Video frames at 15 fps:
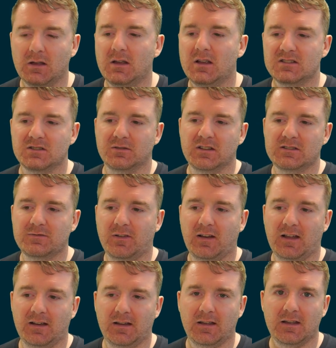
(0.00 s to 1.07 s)
So this
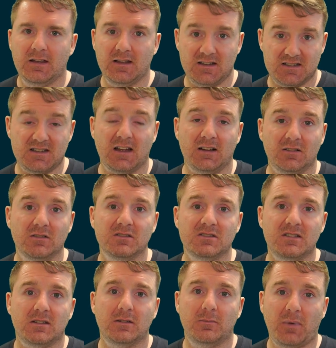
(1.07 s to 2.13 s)
flag tells
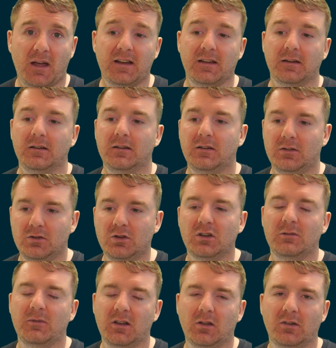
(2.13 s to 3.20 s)
Packer, you're going to
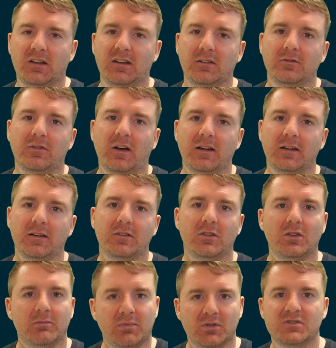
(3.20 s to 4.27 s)
be logging in via the
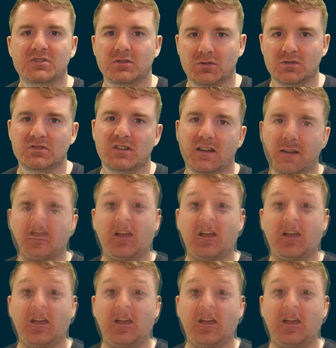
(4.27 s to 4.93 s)
Ubuntu username.